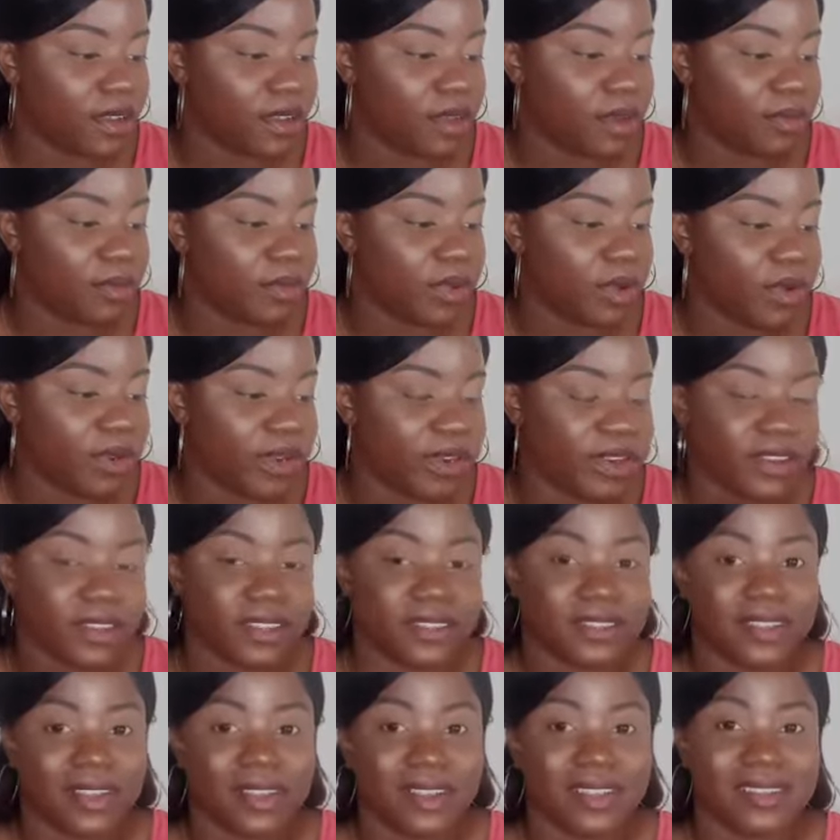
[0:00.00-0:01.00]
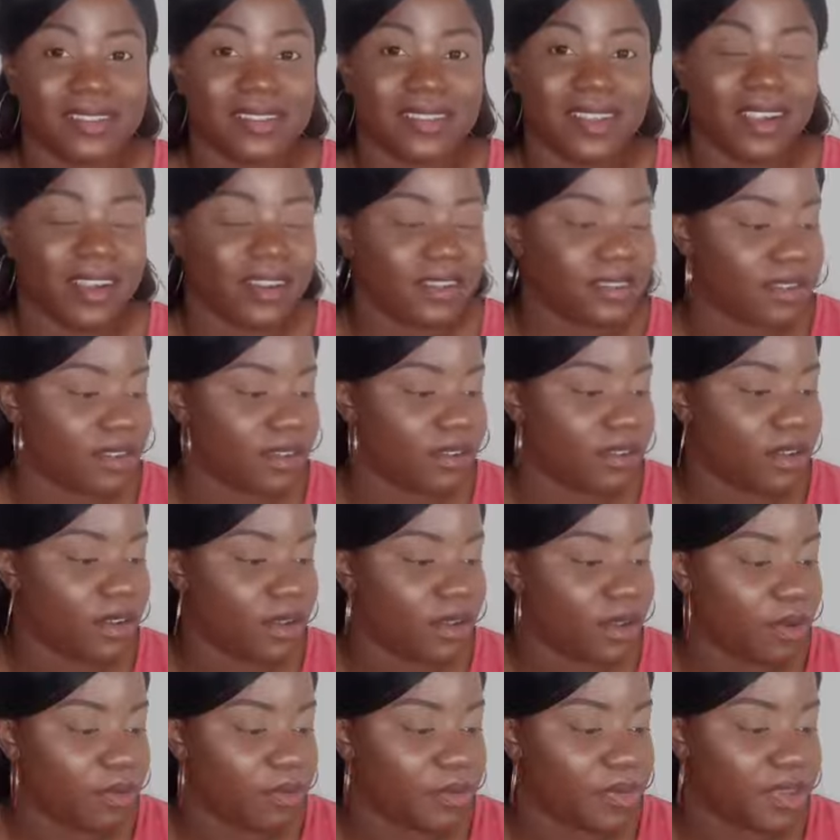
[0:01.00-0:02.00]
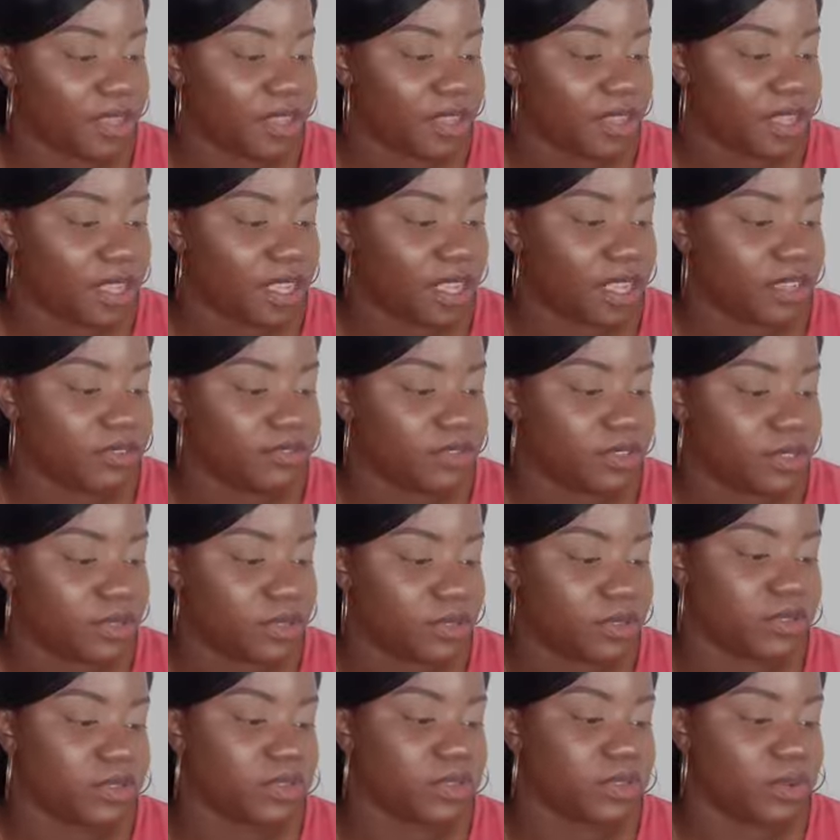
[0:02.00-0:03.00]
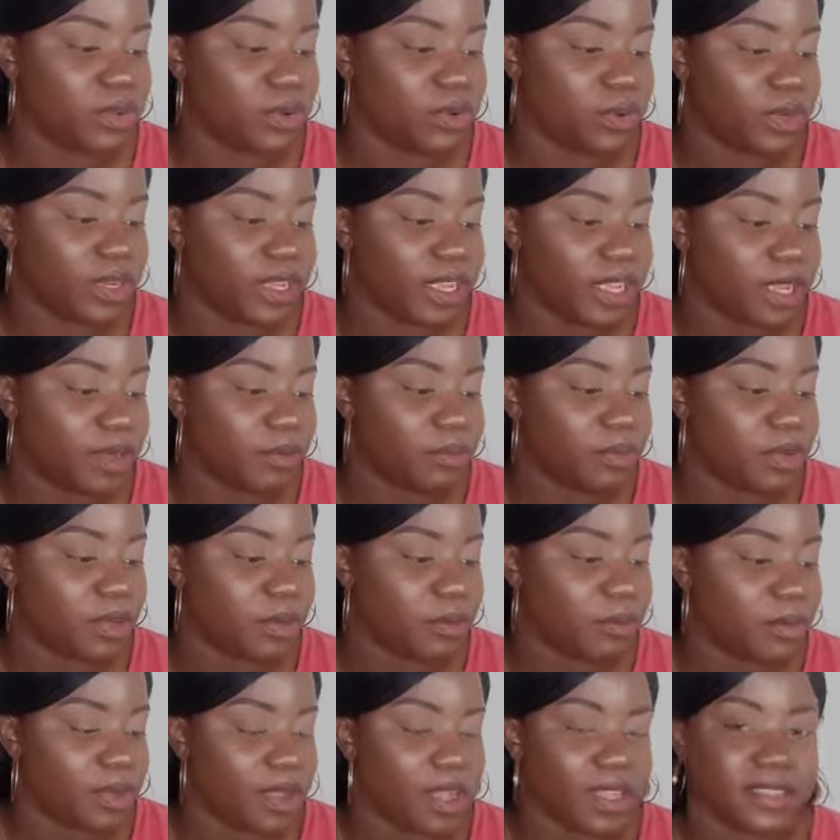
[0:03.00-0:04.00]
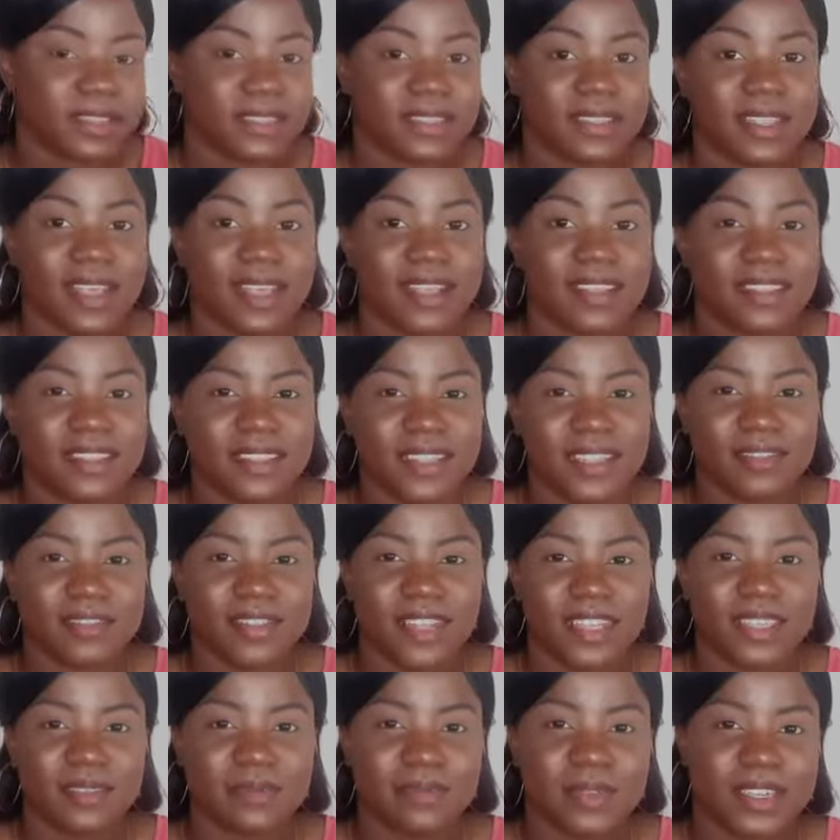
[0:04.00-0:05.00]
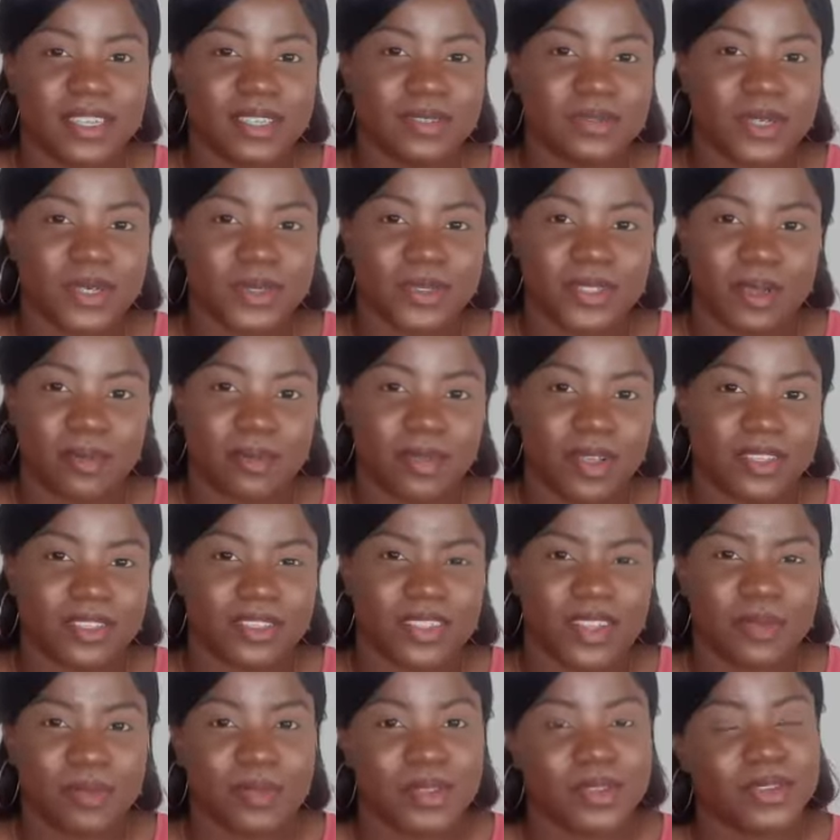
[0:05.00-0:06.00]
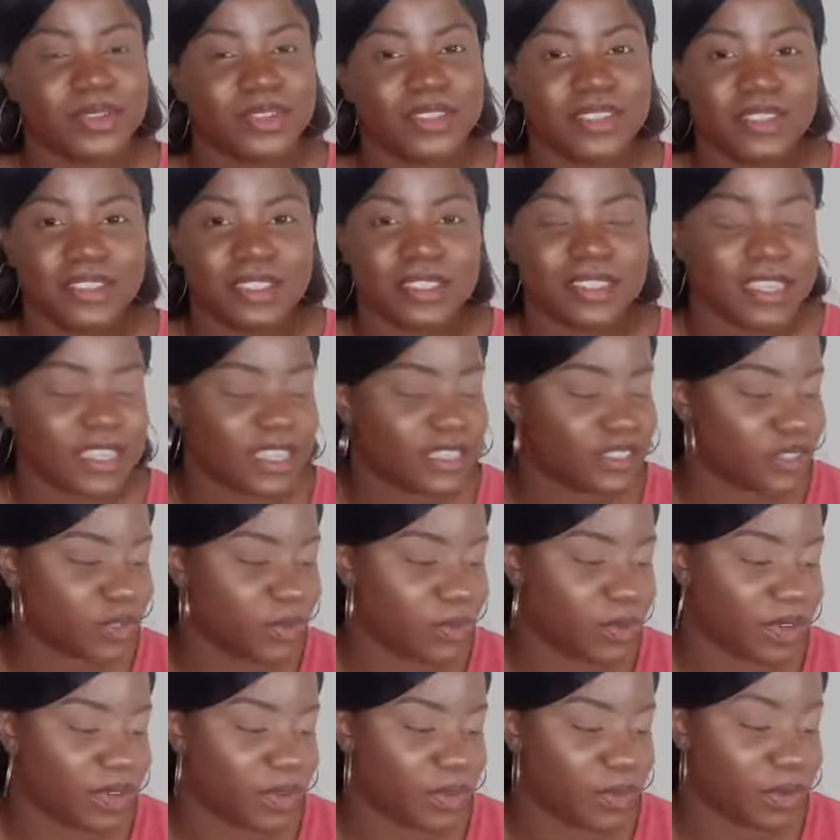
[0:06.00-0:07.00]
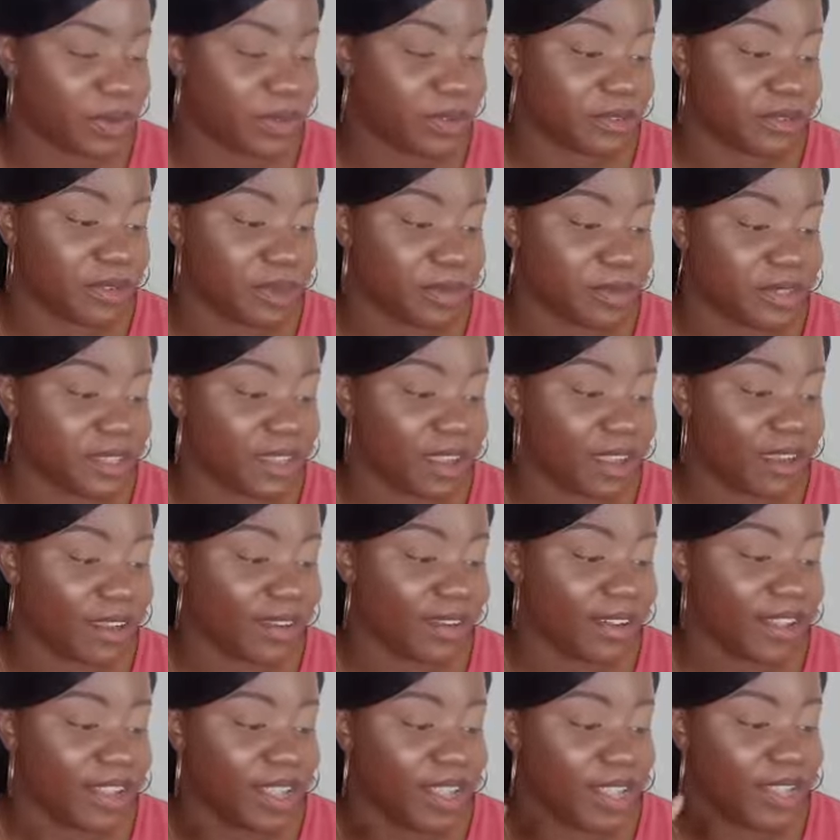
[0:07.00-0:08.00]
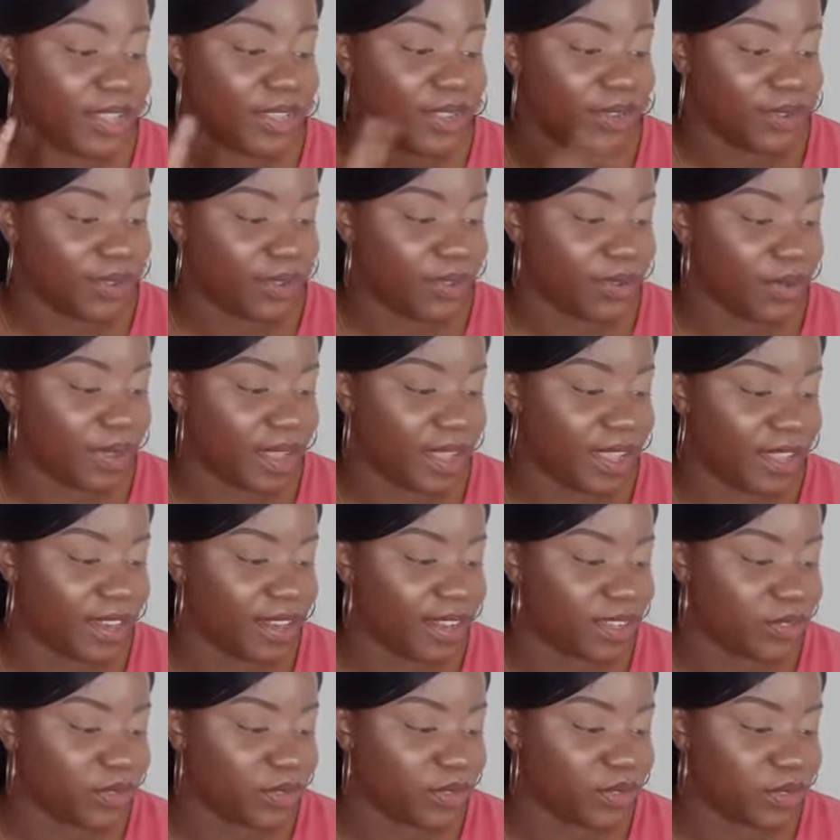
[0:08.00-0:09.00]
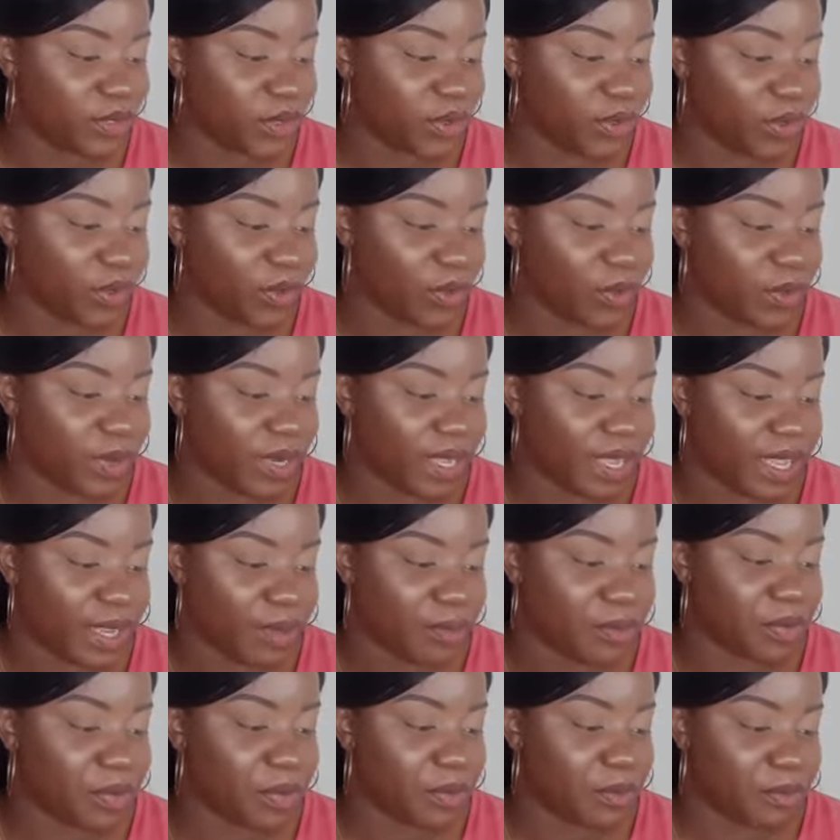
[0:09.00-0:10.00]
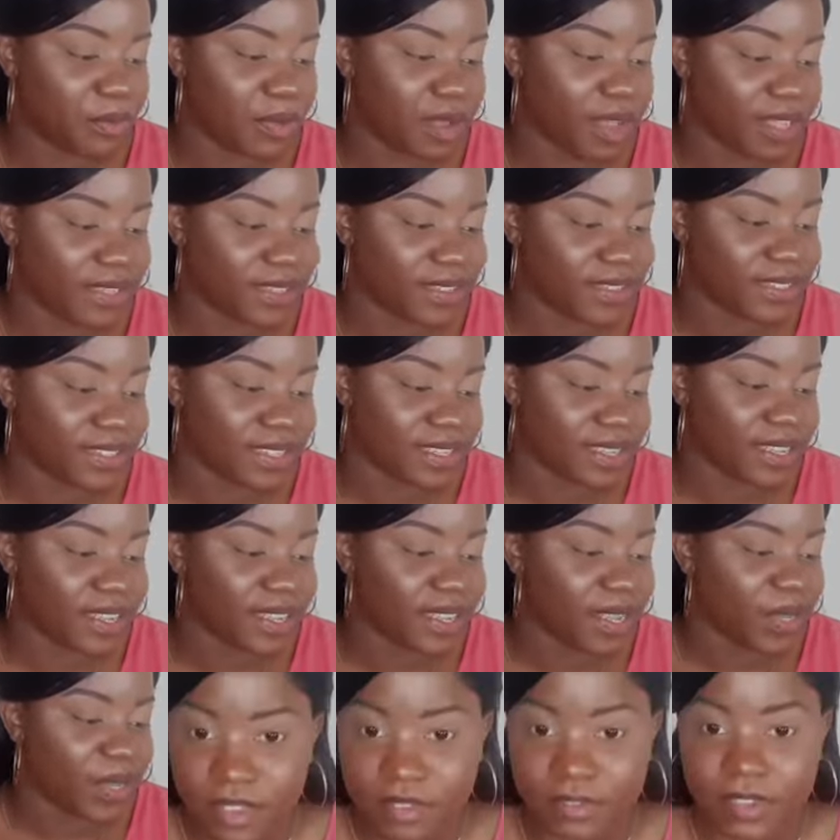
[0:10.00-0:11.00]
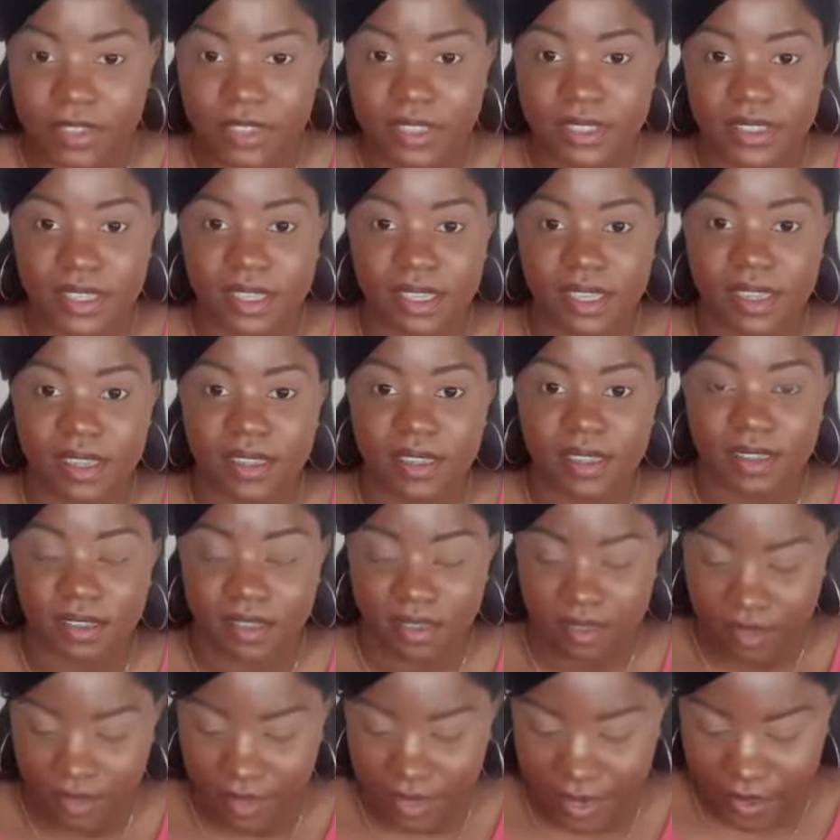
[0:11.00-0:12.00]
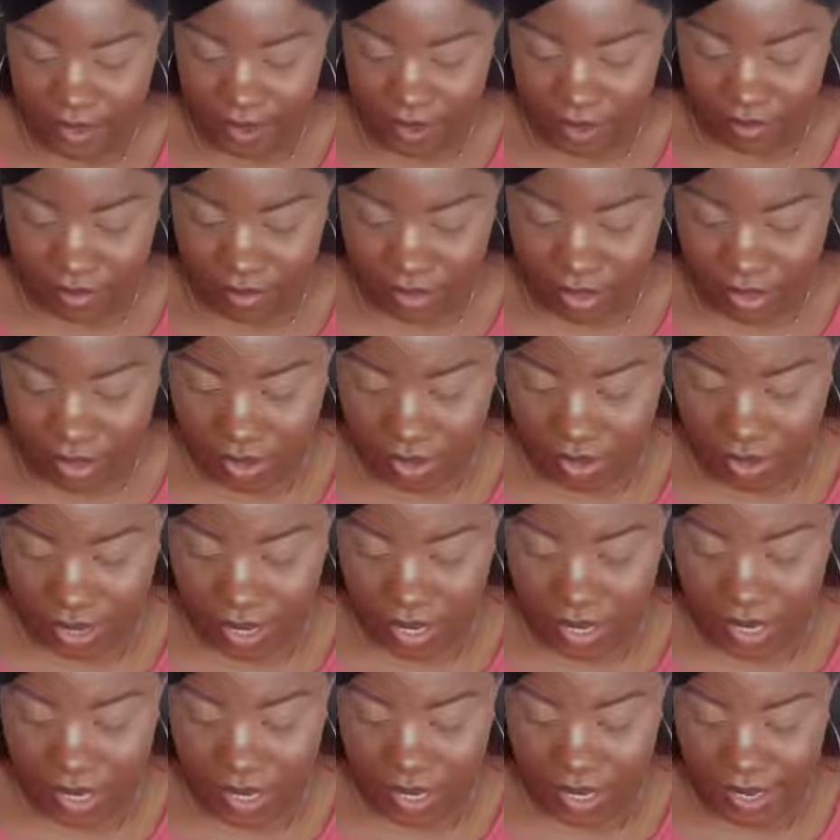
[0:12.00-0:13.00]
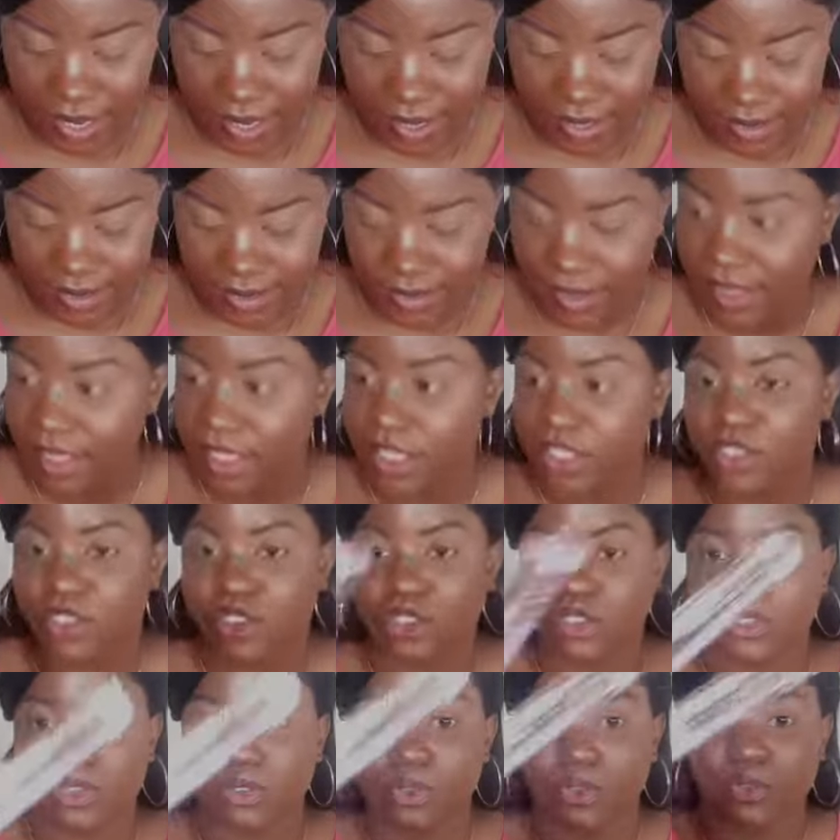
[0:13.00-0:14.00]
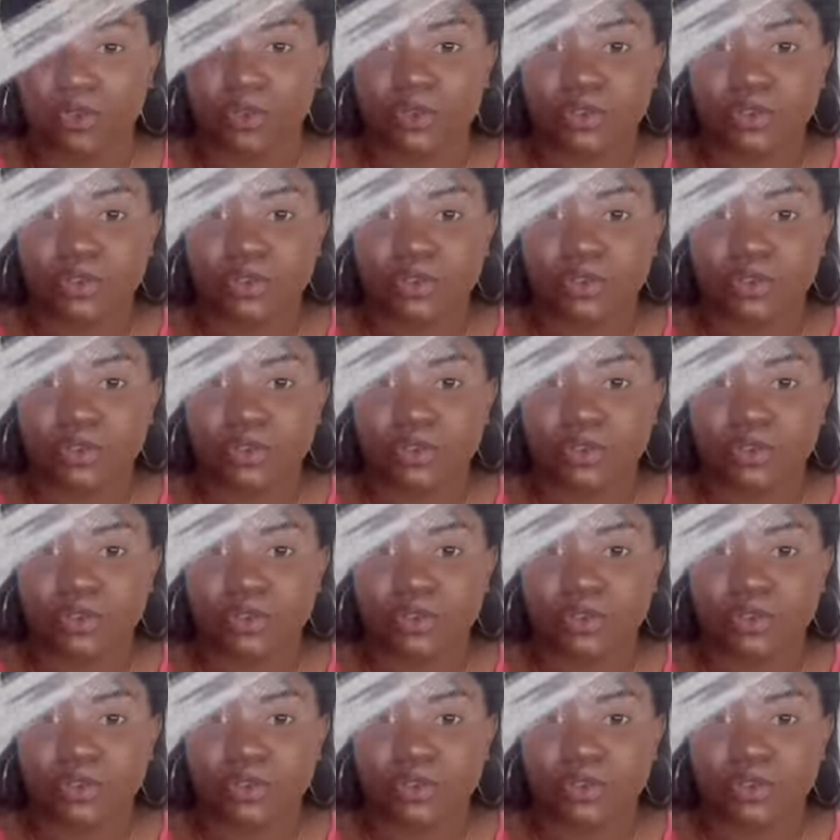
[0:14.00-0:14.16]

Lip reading: orders on Tarte.com if you use the code AprilBoxy. I'll leave that in my description box down below just in case you want to order from Tarte. You could go ahead and use the code AprilBoxy. The first thing that I have here is this